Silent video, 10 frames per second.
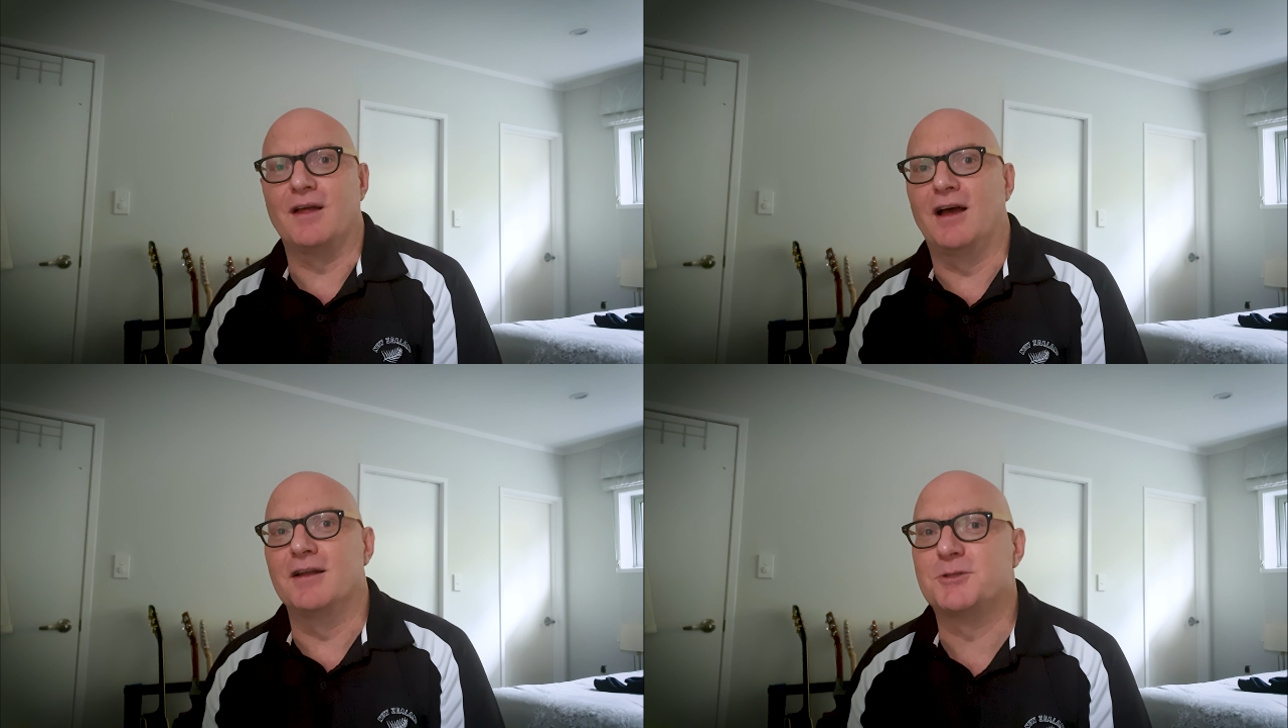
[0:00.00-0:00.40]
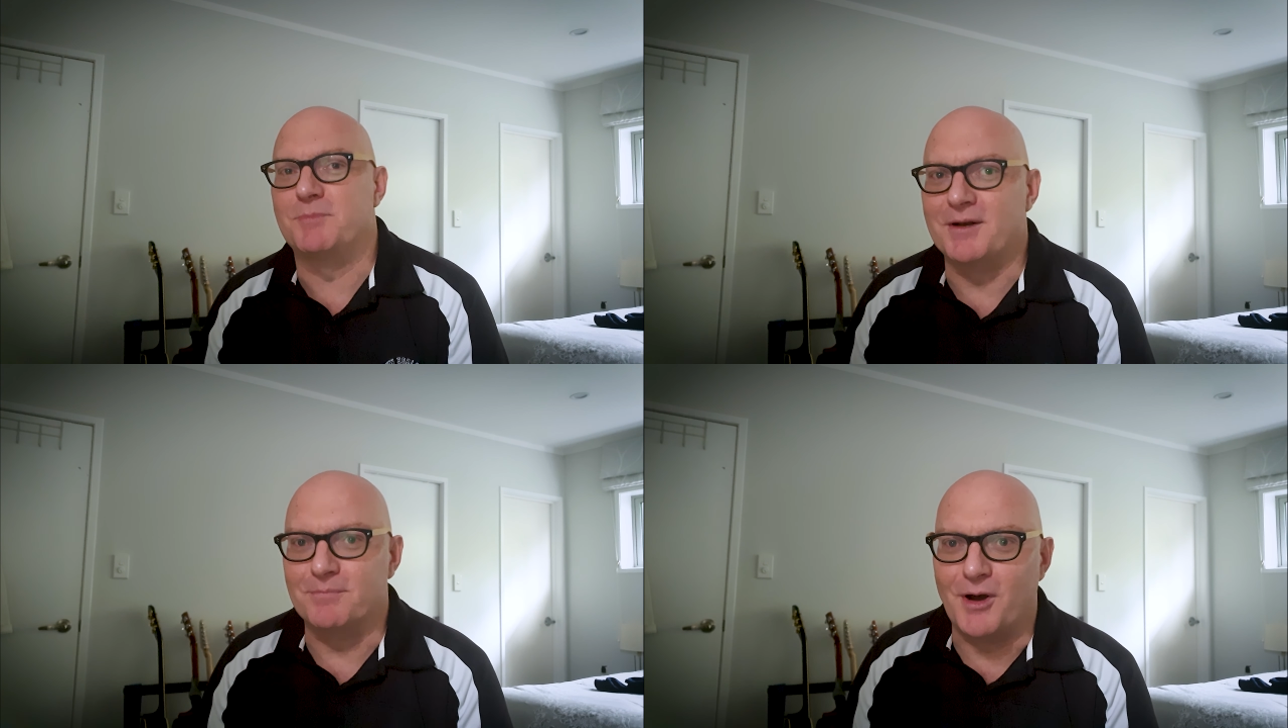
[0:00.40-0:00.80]
I
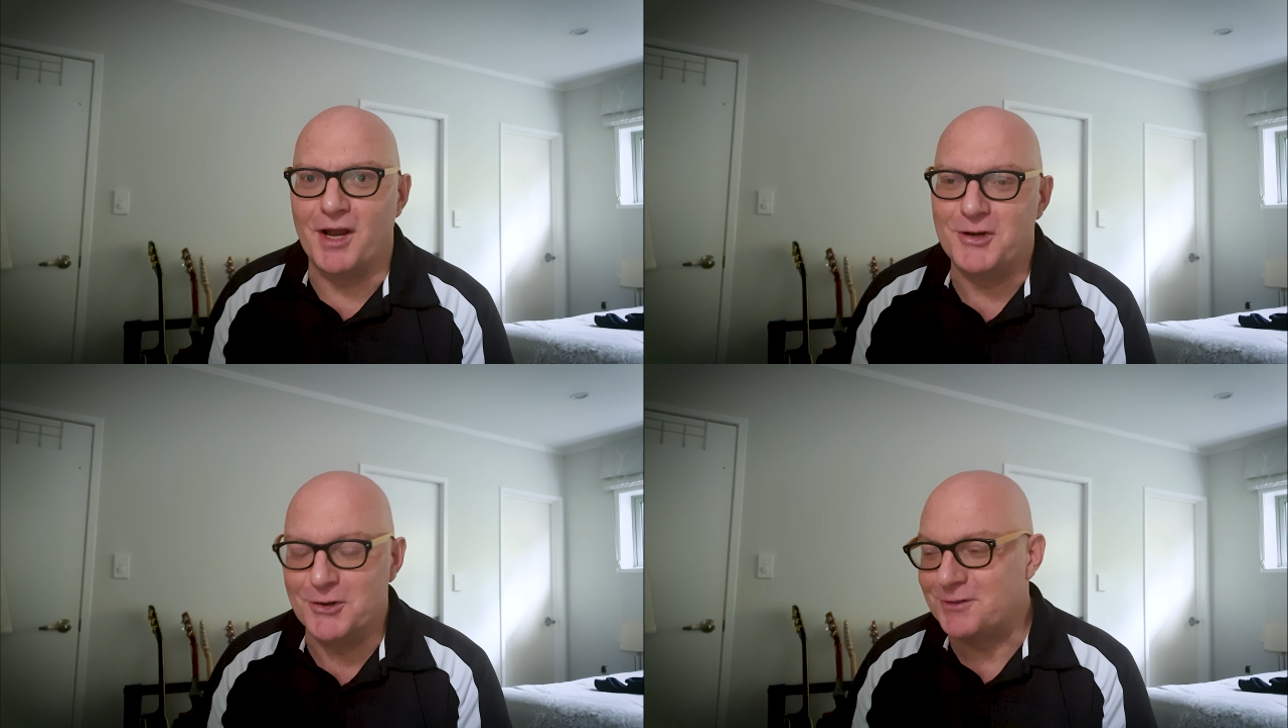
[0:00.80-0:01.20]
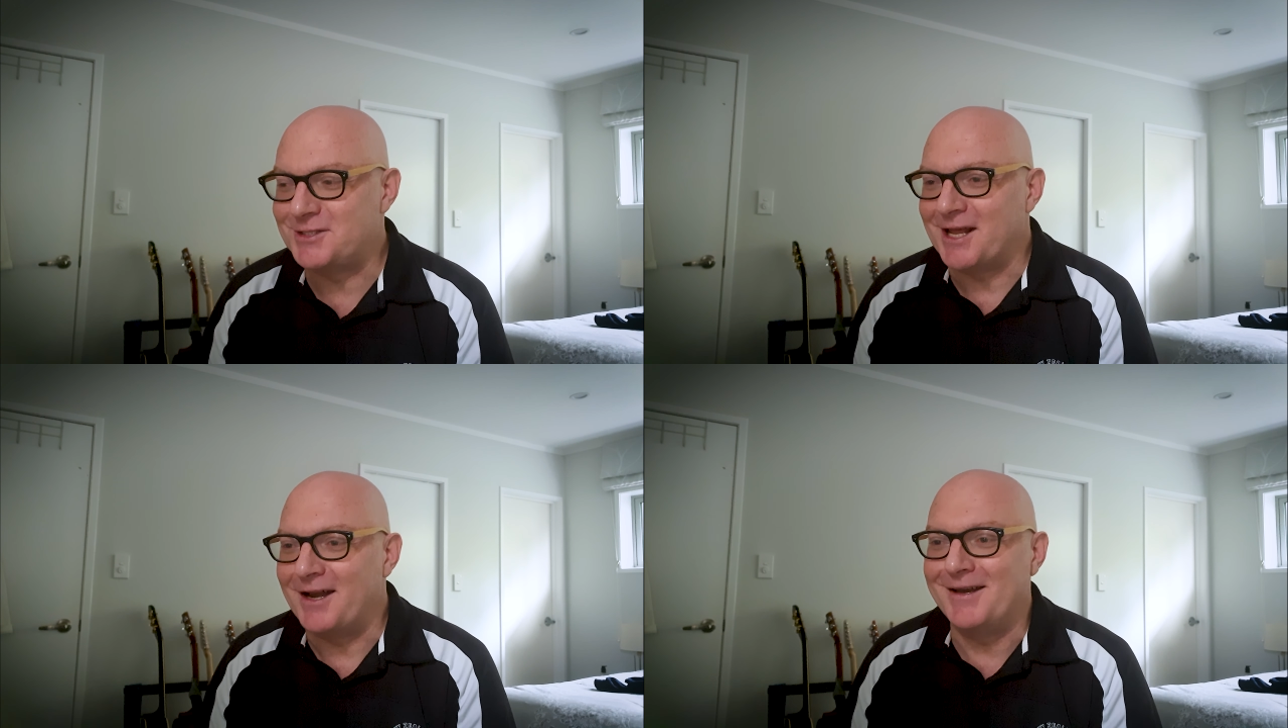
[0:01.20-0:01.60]
spent my youth
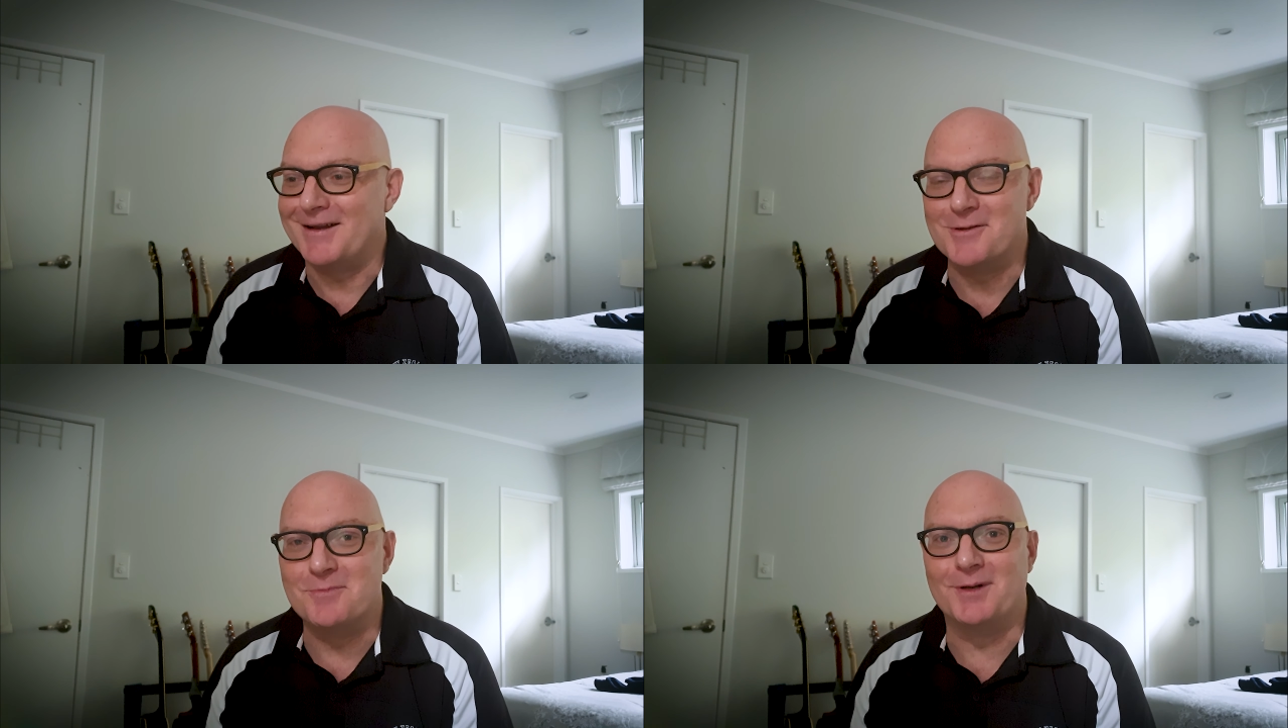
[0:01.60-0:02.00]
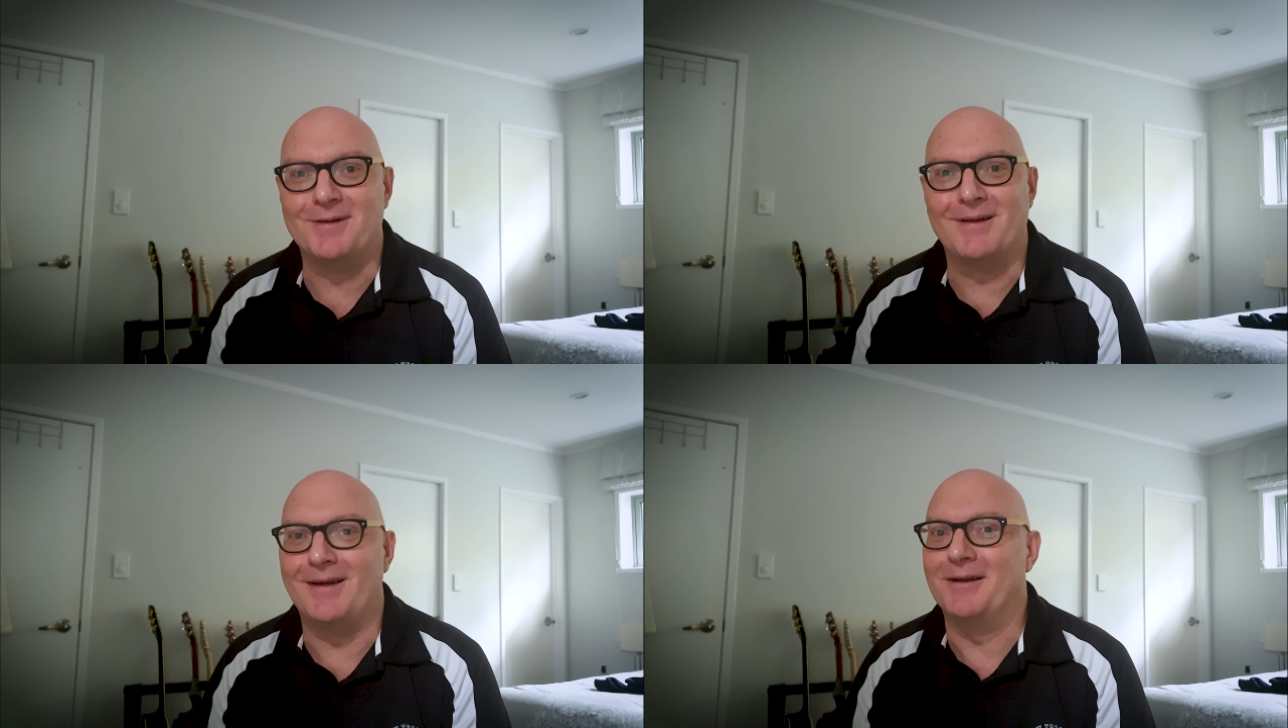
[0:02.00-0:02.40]
studying them,
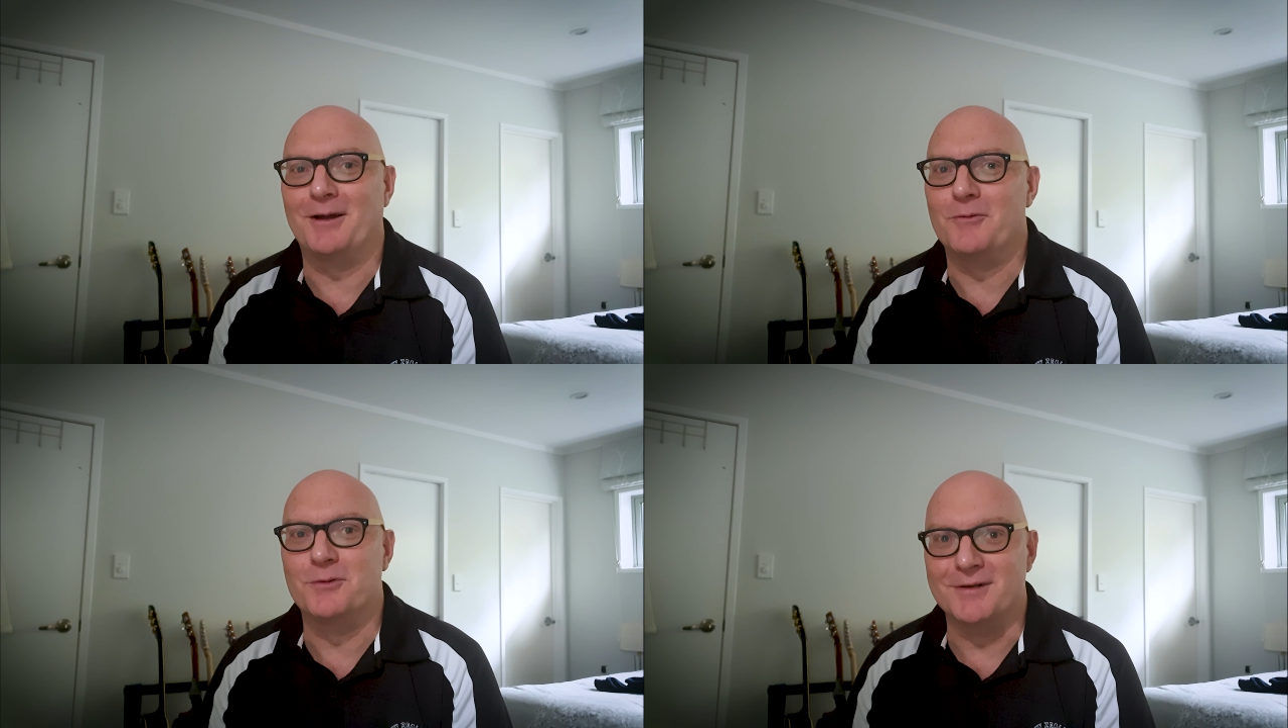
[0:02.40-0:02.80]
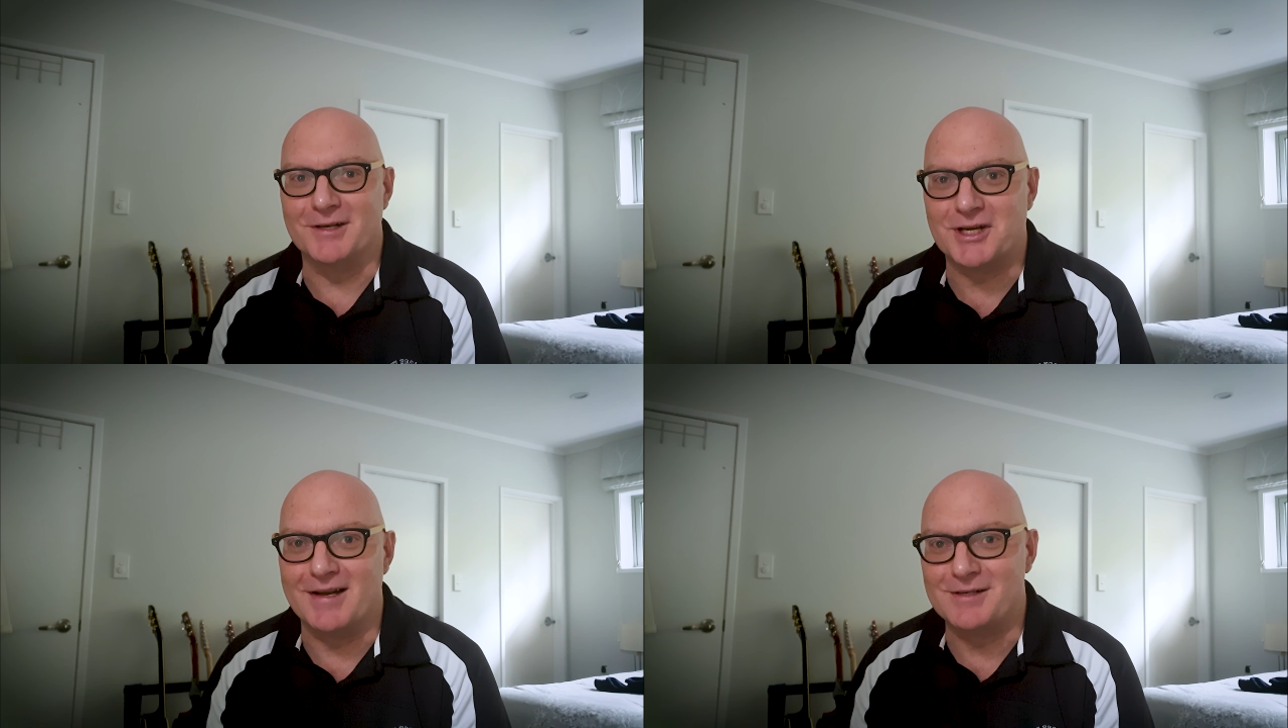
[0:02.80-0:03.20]
and I wouldn't
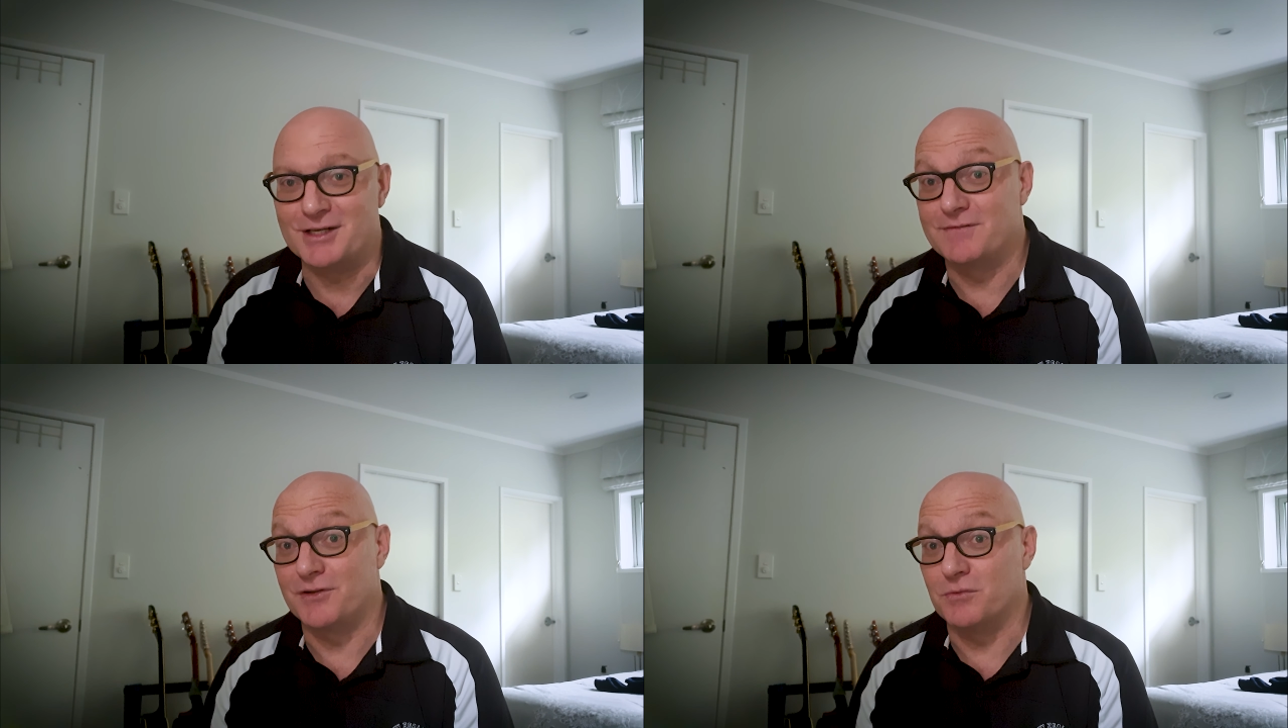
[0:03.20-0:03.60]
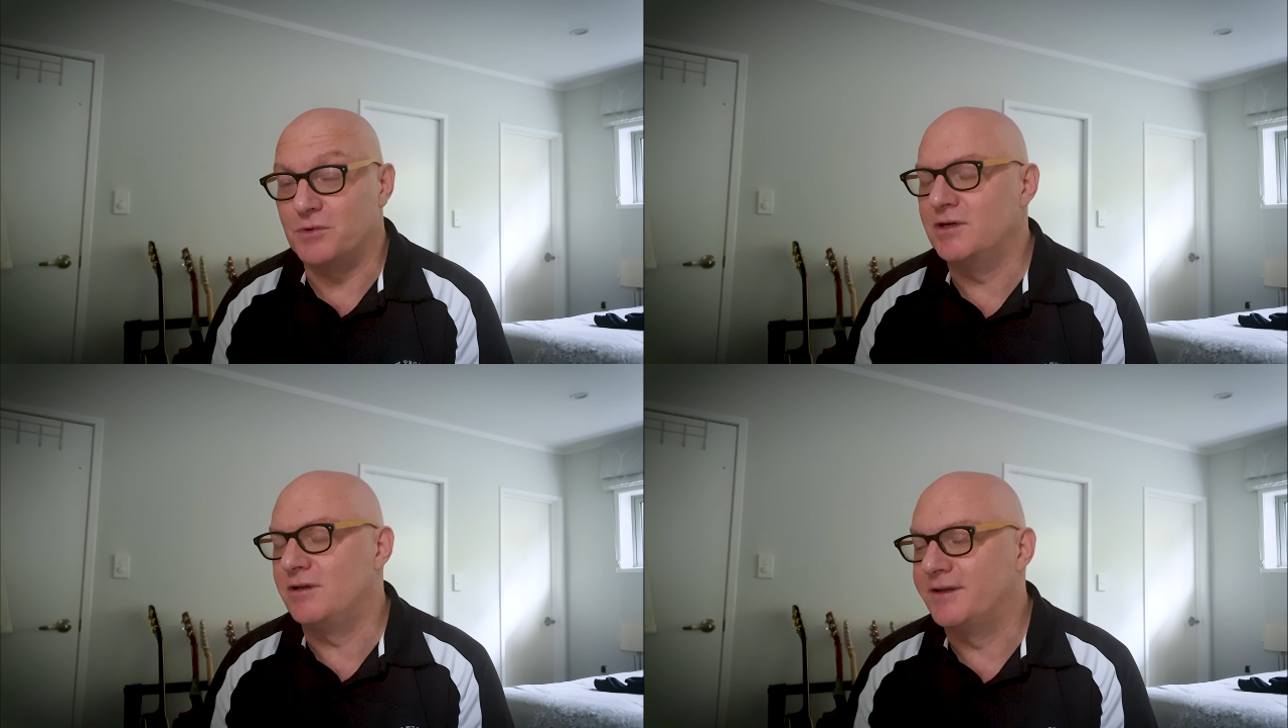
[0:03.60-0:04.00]
change things for the
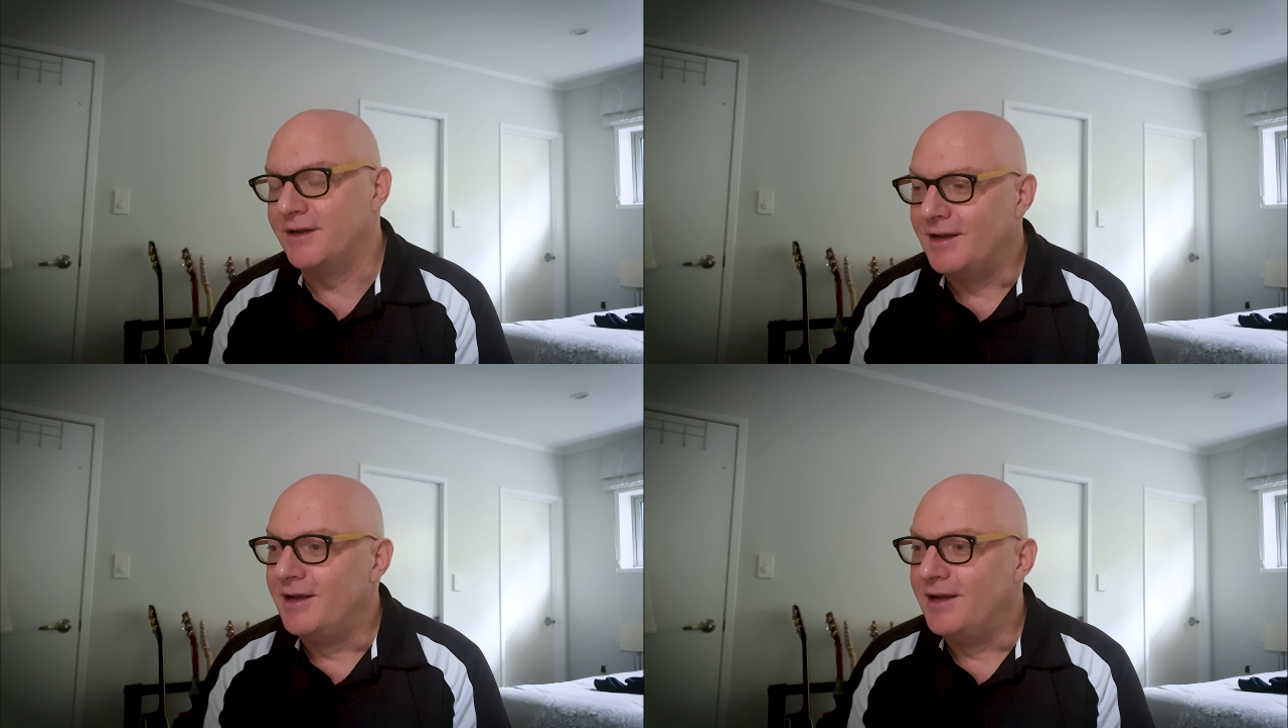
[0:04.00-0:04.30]
world.